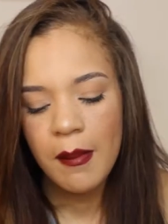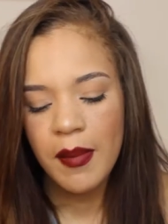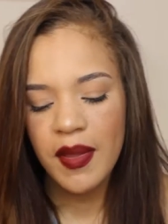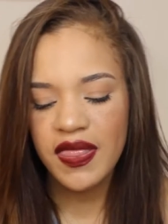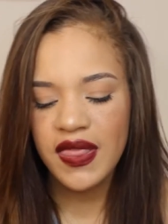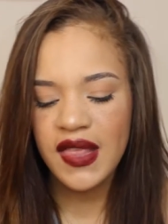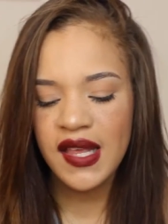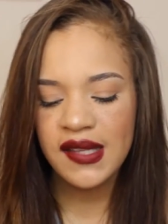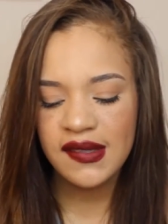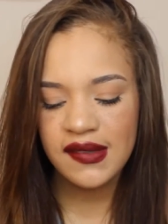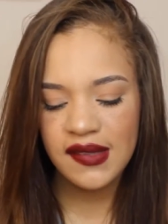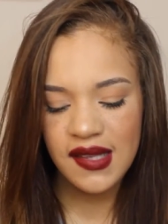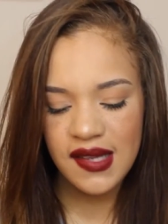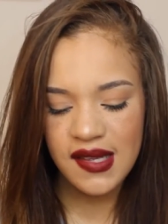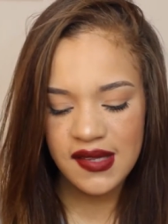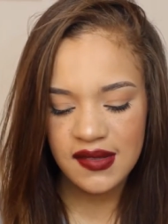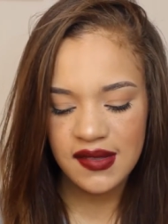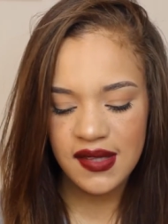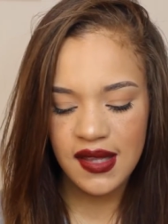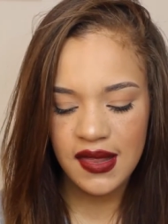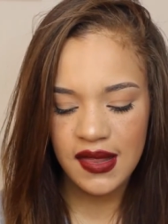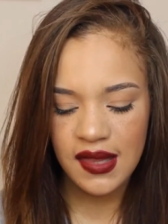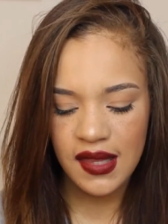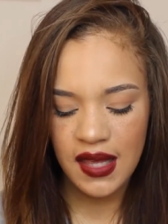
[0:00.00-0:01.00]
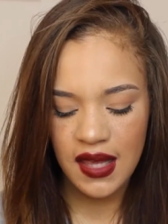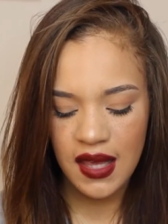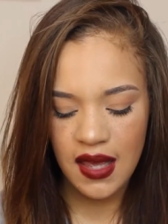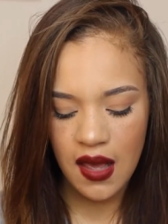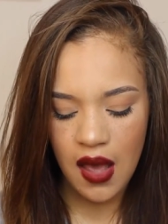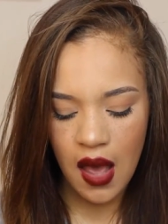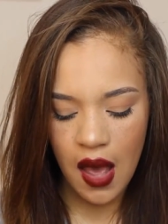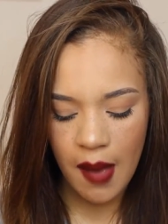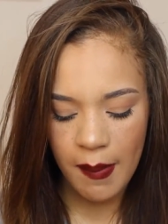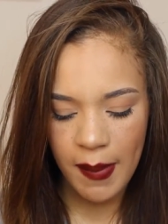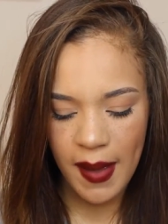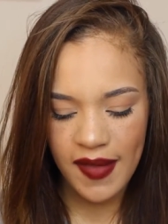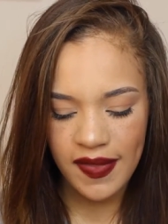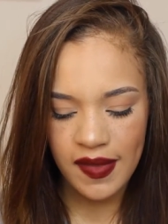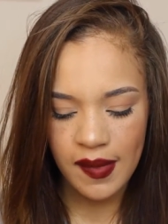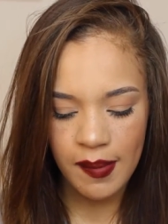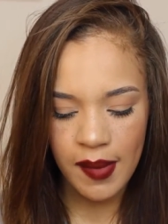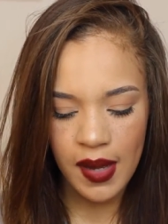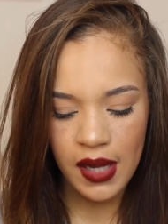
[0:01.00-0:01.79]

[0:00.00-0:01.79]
But this is the uh, Bath